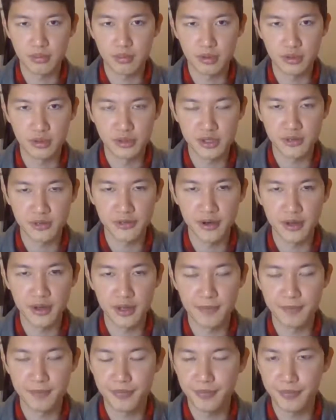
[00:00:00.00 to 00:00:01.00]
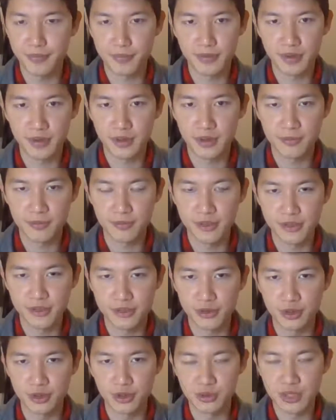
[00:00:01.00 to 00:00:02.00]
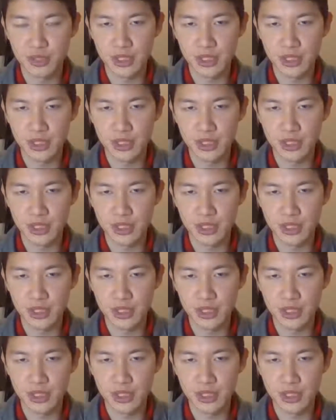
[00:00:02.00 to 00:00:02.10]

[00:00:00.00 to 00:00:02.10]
those are very visceral,